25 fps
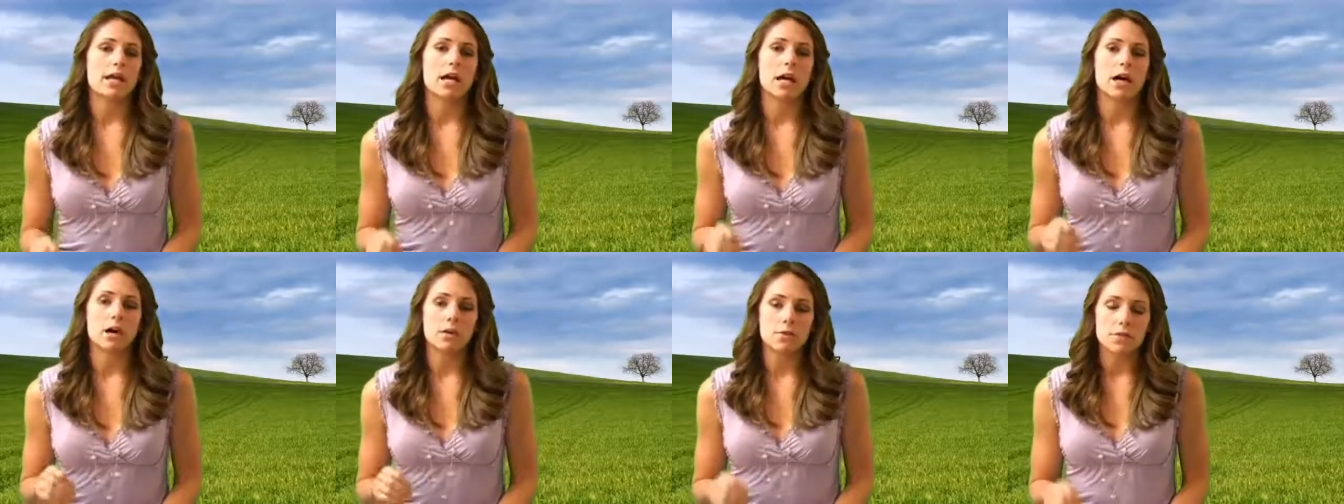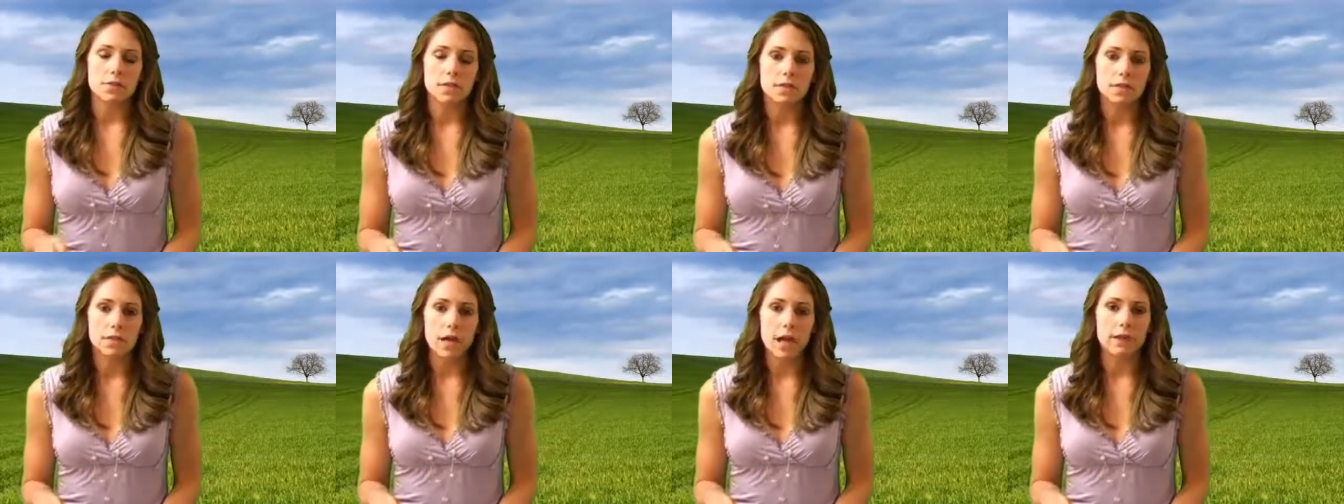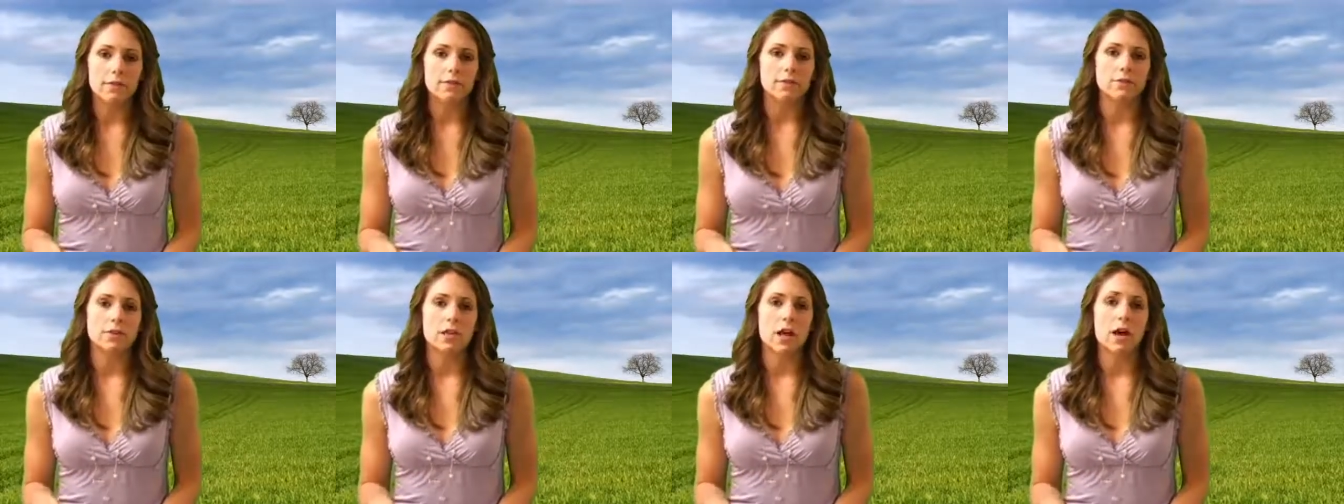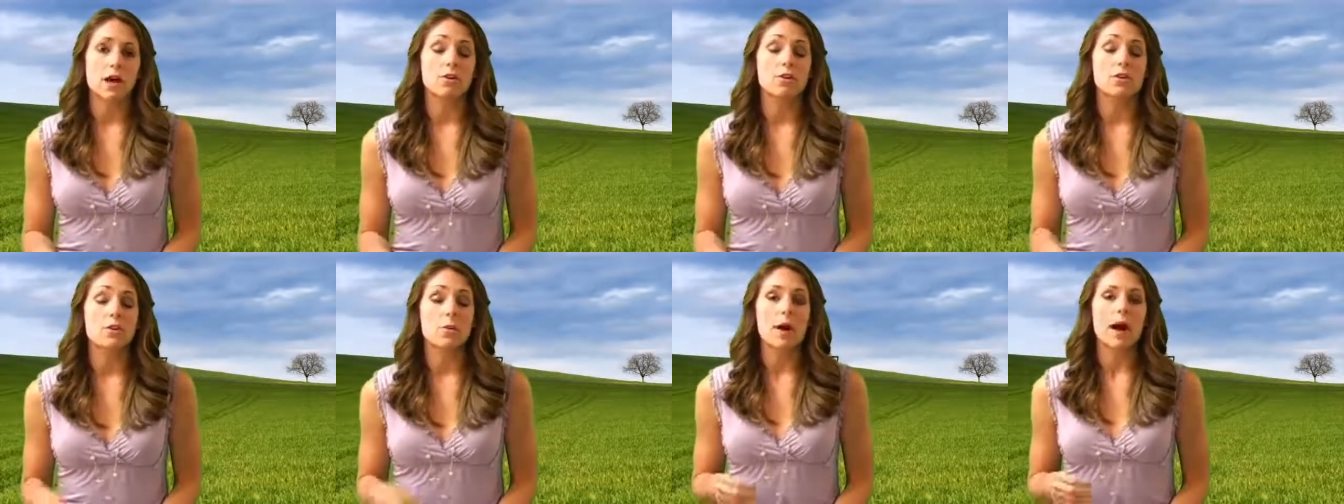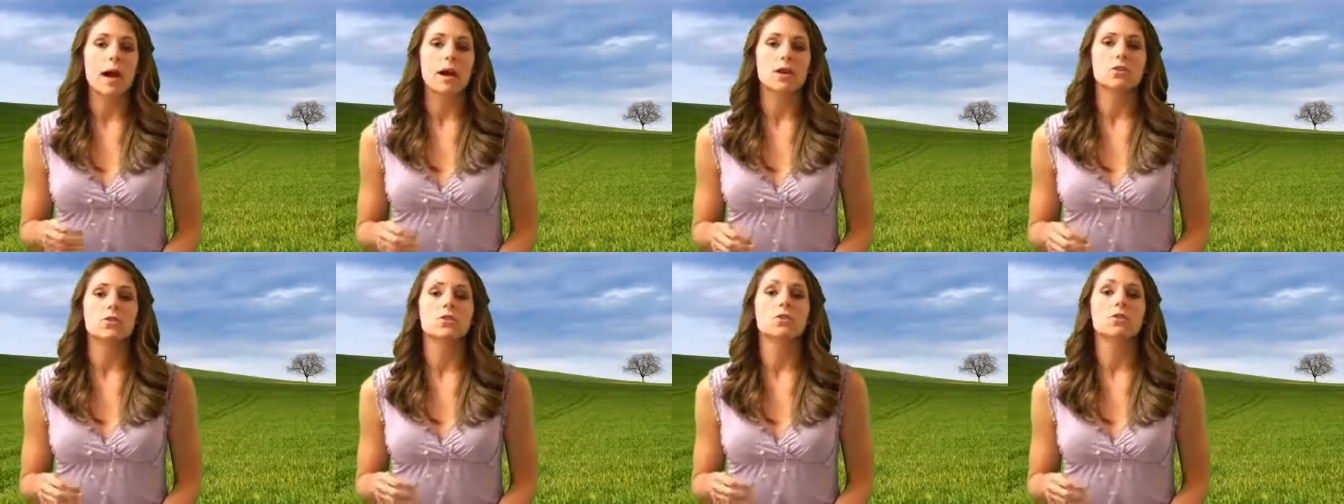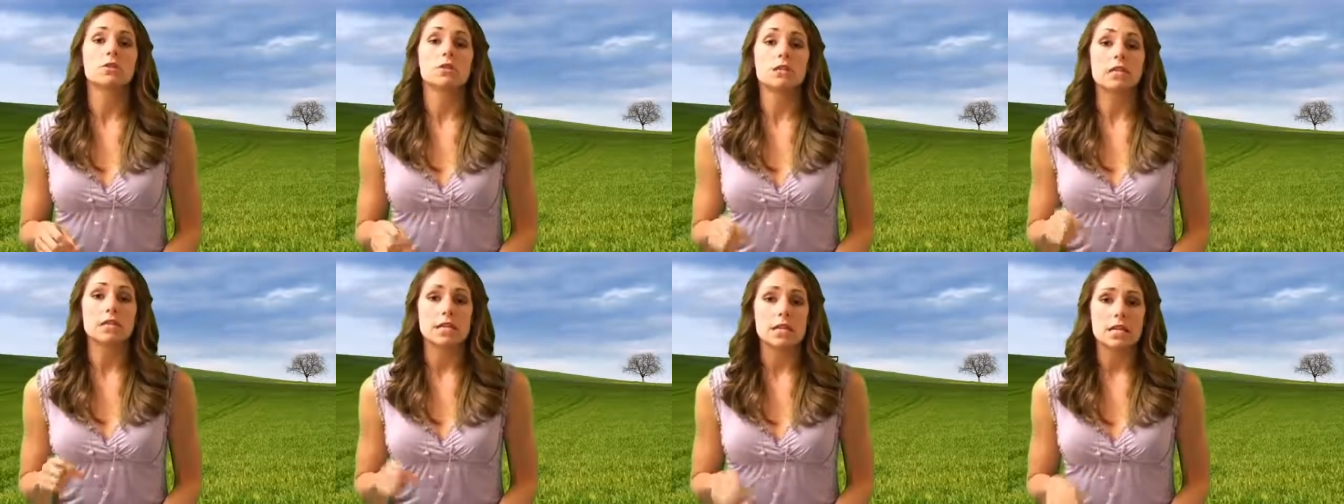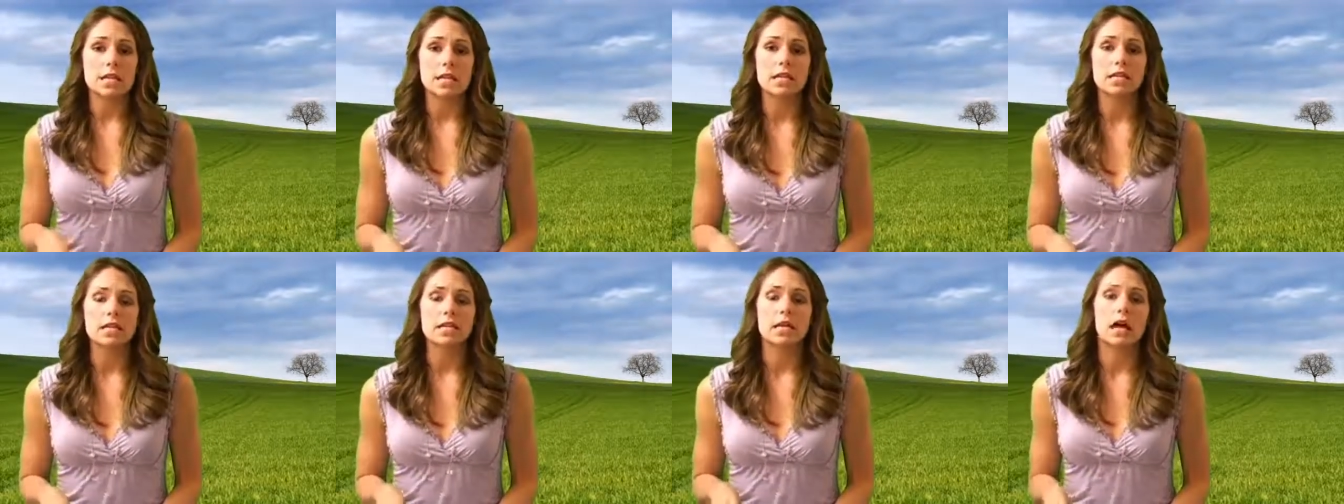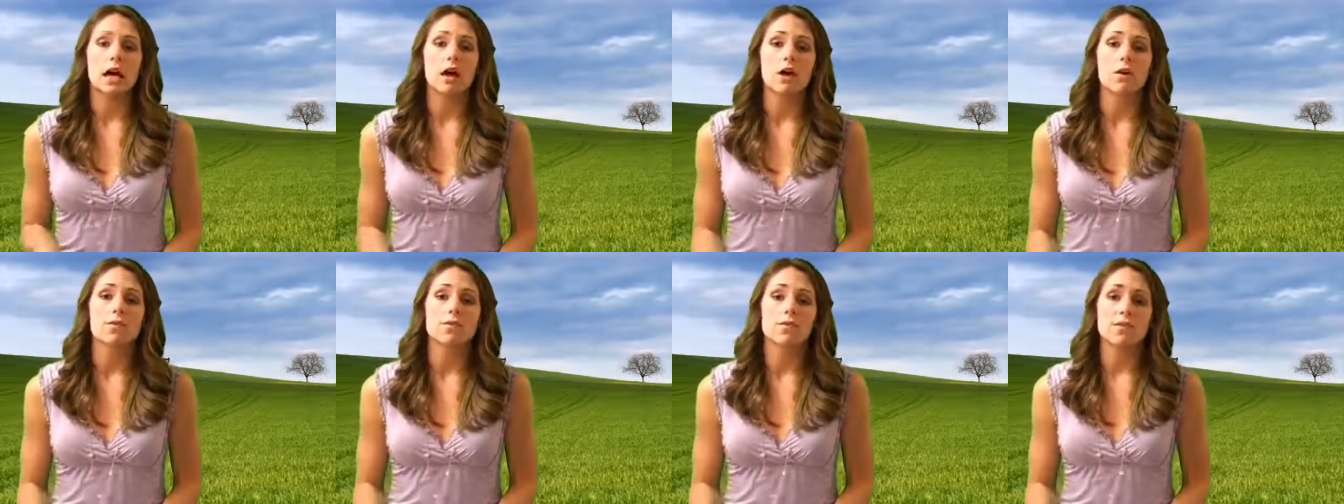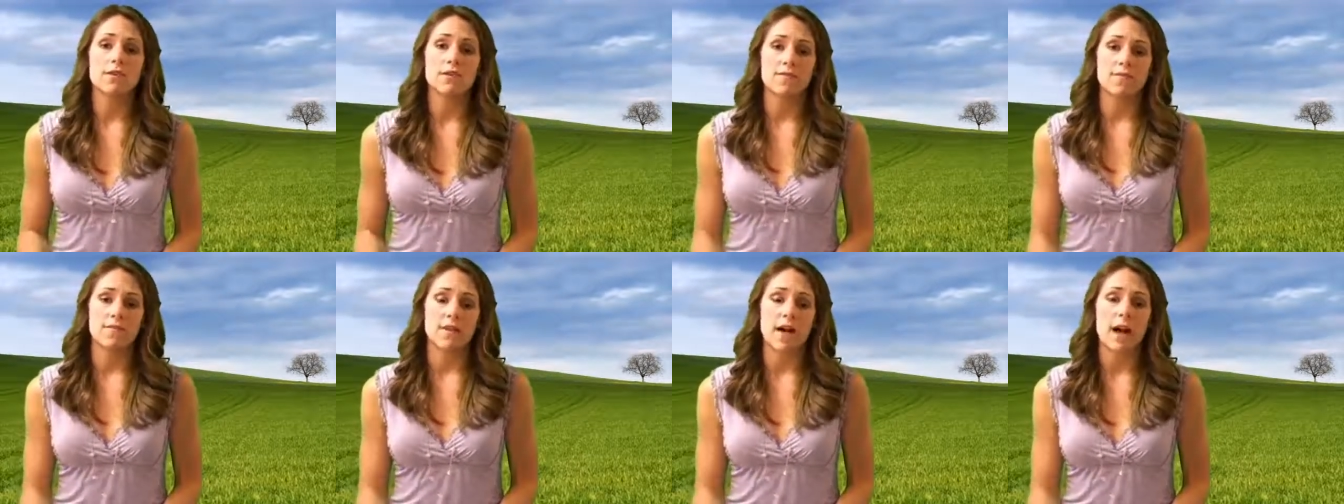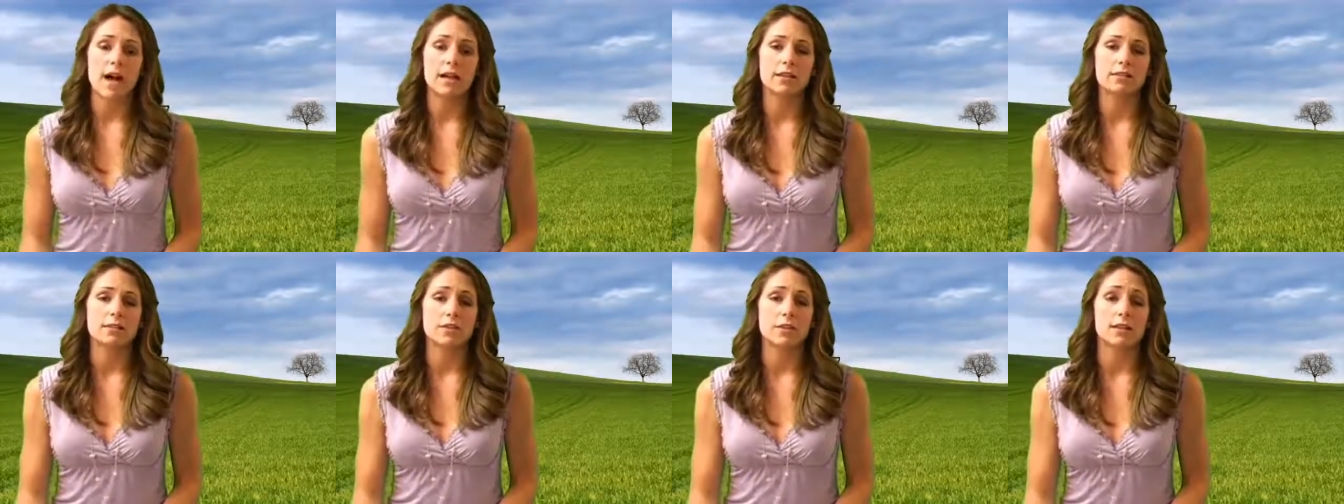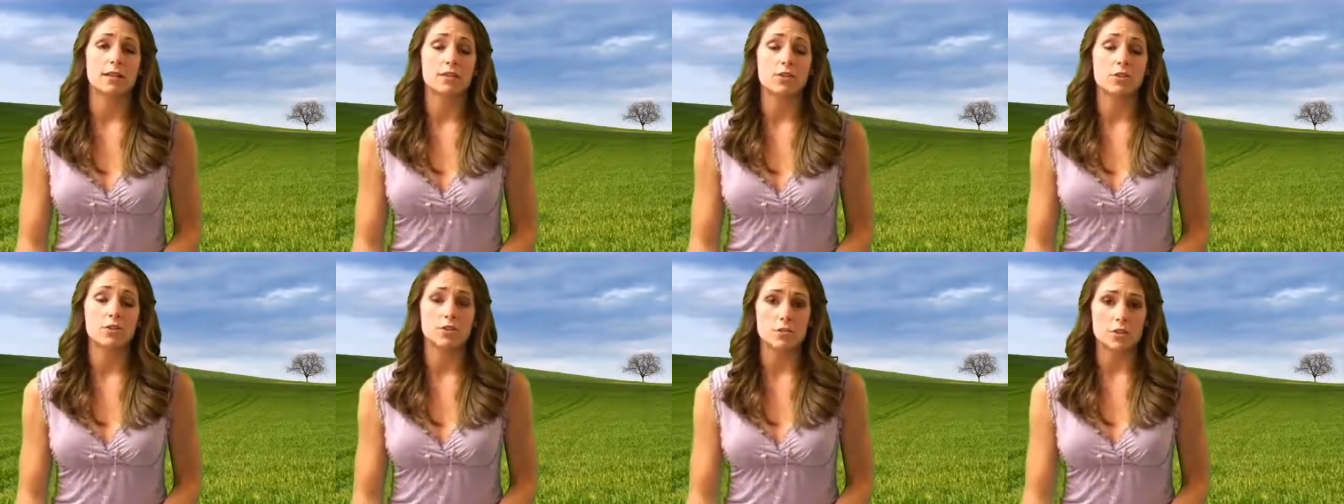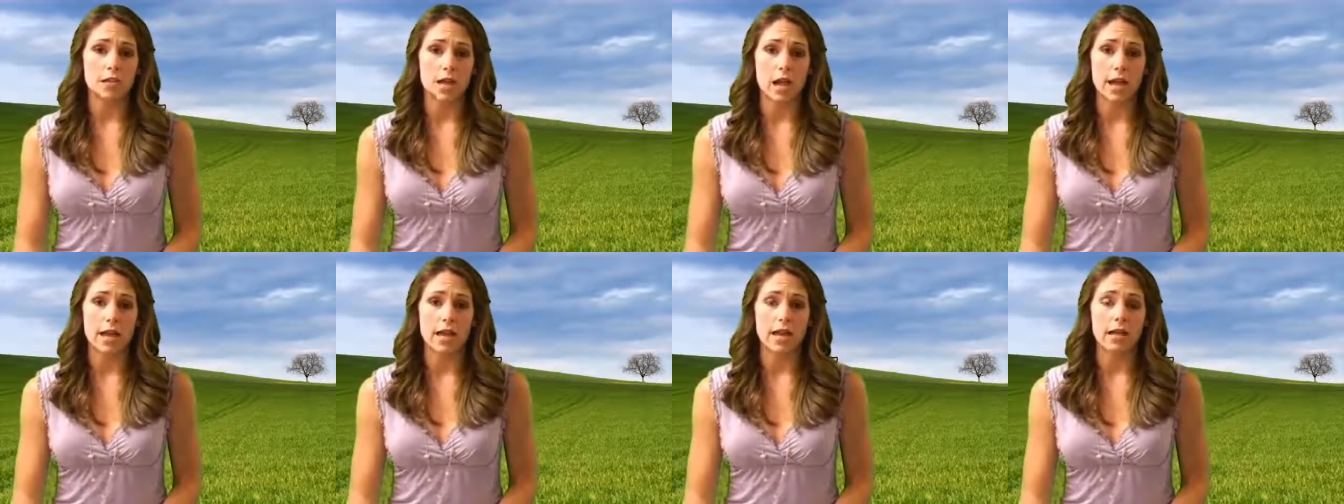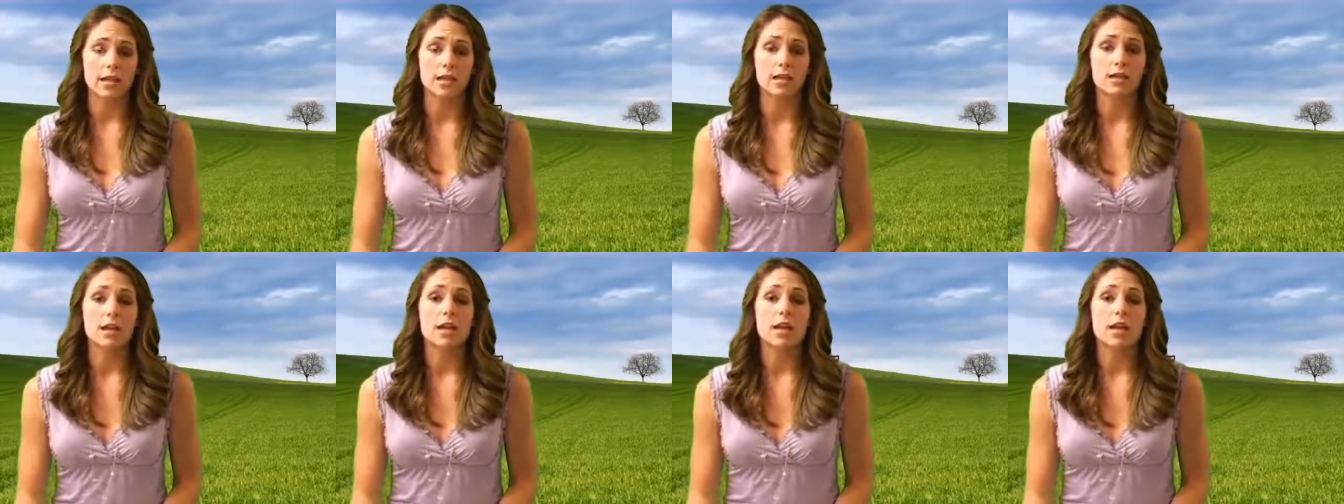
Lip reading: healthy lifestyle, you actually need healthy fats in your diet.